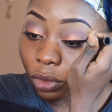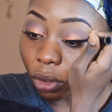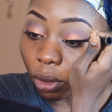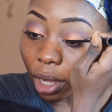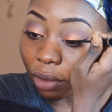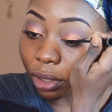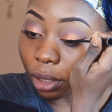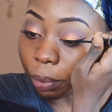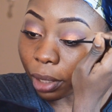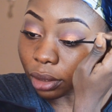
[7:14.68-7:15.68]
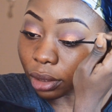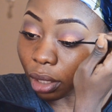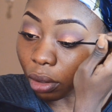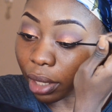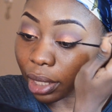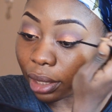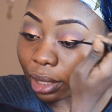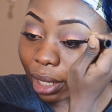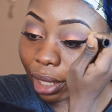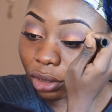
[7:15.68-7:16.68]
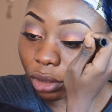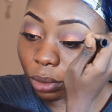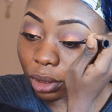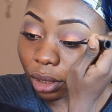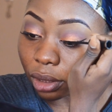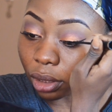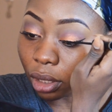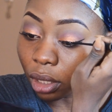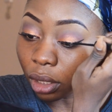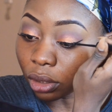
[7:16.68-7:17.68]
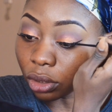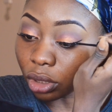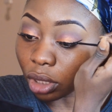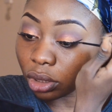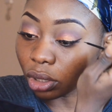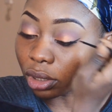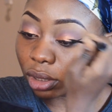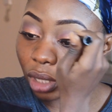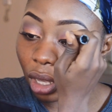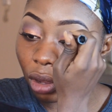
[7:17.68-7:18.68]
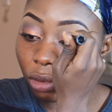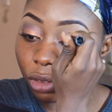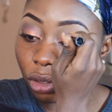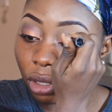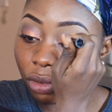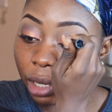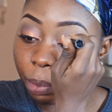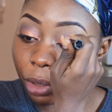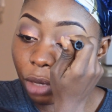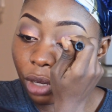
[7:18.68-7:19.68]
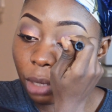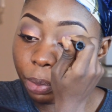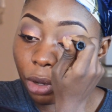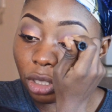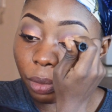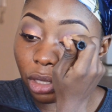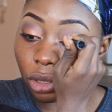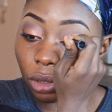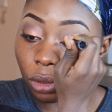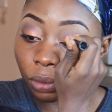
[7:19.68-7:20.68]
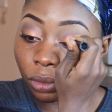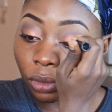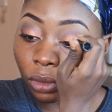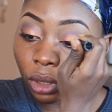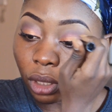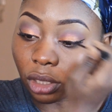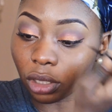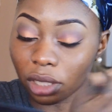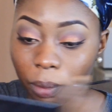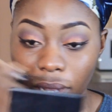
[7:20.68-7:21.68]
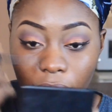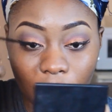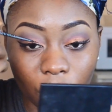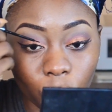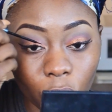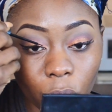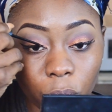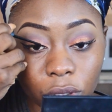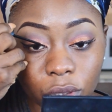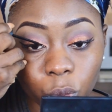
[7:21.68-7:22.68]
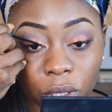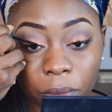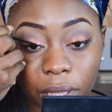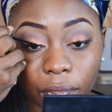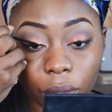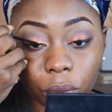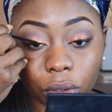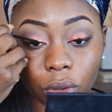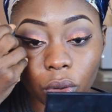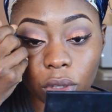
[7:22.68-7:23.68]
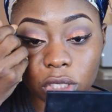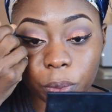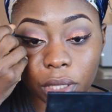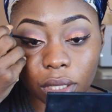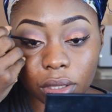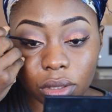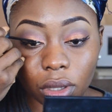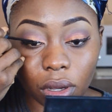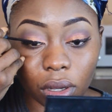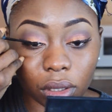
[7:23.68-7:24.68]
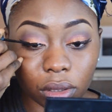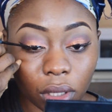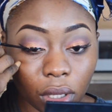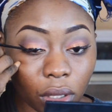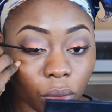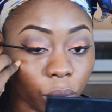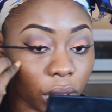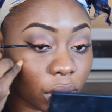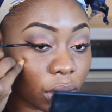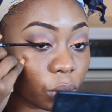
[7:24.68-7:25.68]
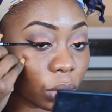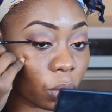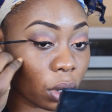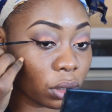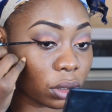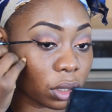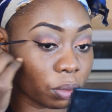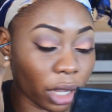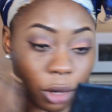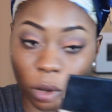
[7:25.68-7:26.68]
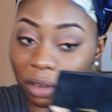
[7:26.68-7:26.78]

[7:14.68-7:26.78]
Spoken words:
or having a partner or anything that has to do with dating. Just yourself, you know. It really purged my soul. We talked about how most women, like, we're speaking in tongues, we want good men,